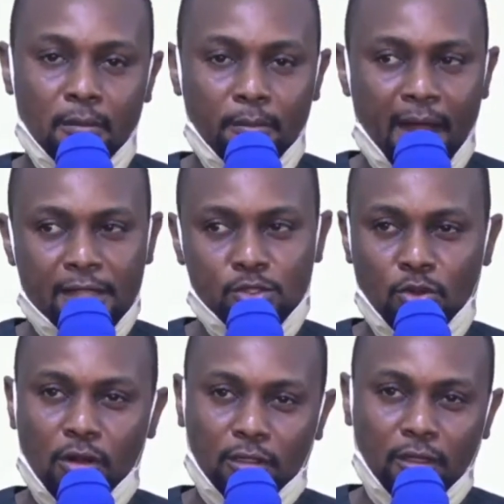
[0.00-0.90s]
By 2
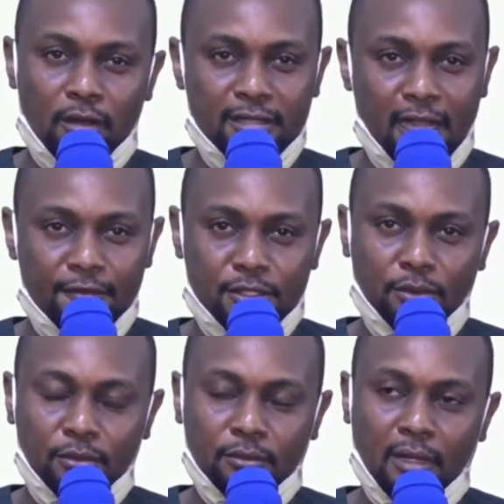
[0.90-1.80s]
o'clock in the
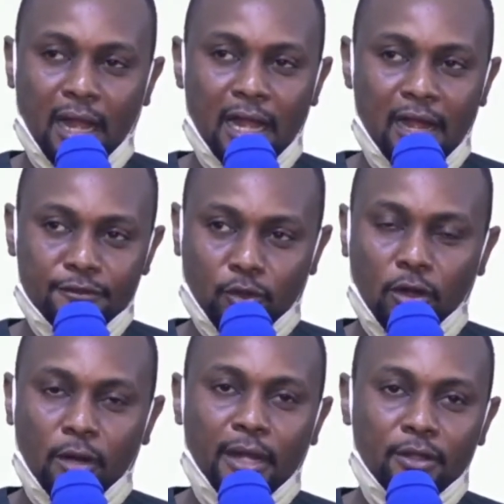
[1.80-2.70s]
afternoon, I have to
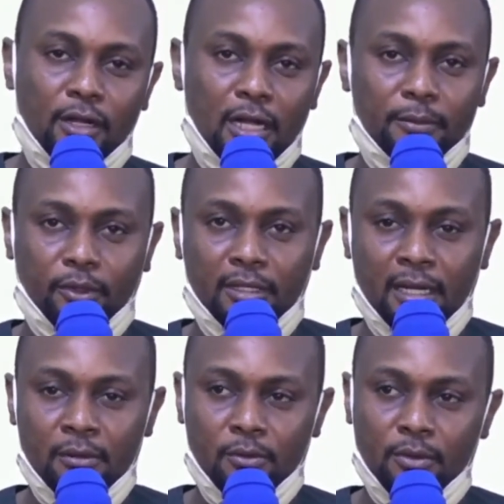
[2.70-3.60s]
call my younger
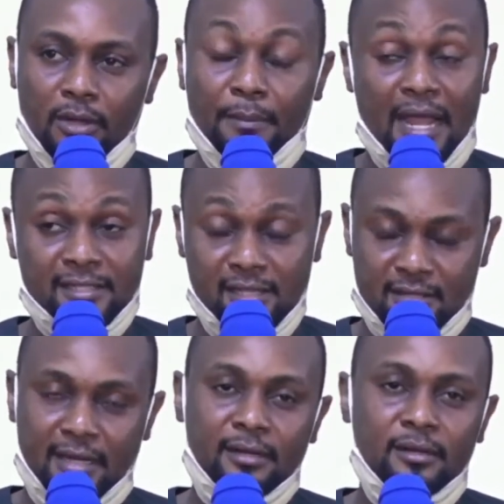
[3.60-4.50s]
brother and my
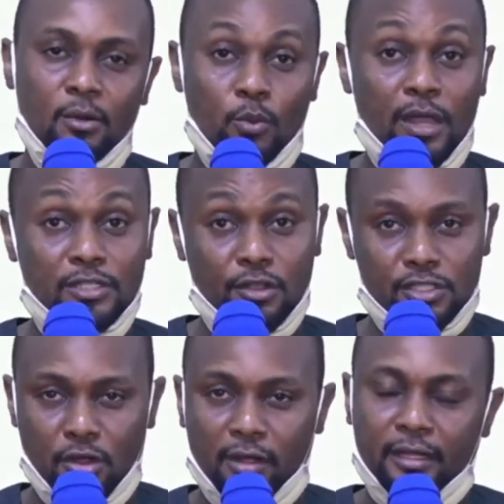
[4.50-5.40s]
sister. We are just talking.